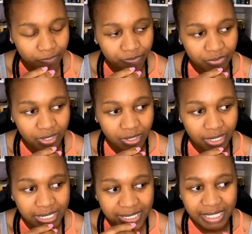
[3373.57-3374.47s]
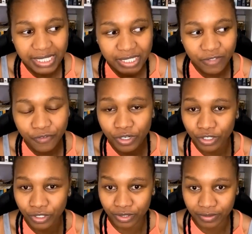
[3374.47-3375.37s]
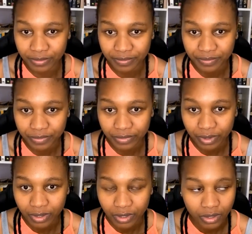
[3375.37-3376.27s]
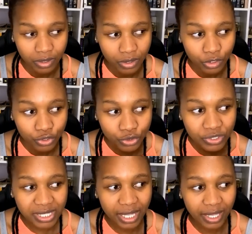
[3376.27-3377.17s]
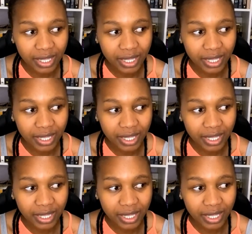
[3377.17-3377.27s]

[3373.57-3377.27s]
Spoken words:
it's easy for a girl to say,